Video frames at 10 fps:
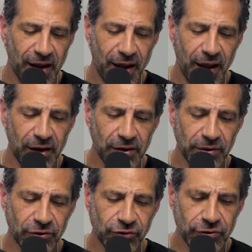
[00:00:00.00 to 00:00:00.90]

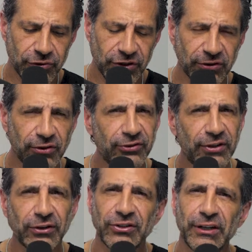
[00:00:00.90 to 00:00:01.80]
And Jesus
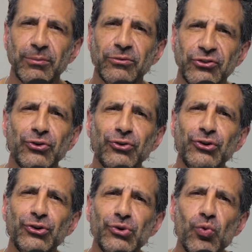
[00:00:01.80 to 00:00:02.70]
says to him, do
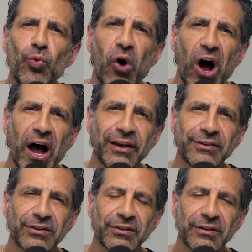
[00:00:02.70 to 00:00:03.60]
you
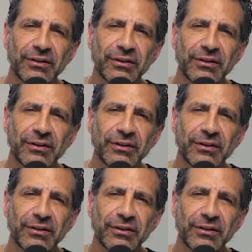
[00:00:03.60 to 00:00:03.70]
want